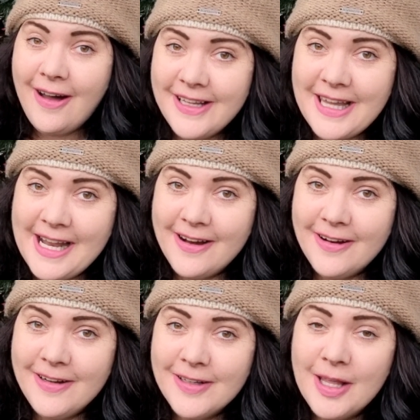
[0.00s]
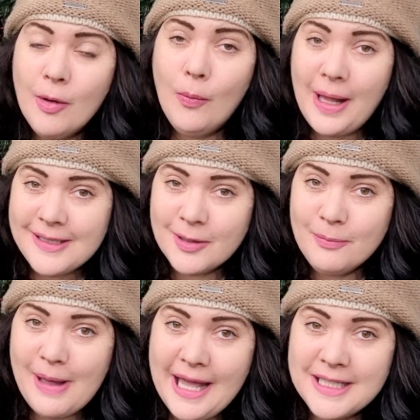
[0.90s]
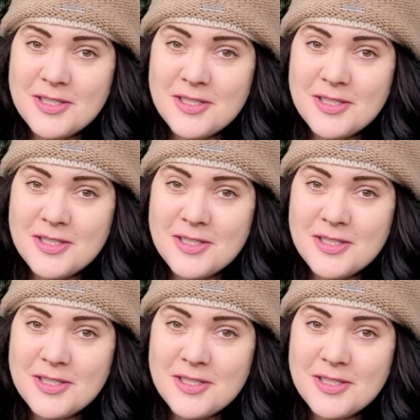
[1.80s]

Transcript: Hi there! Welcome back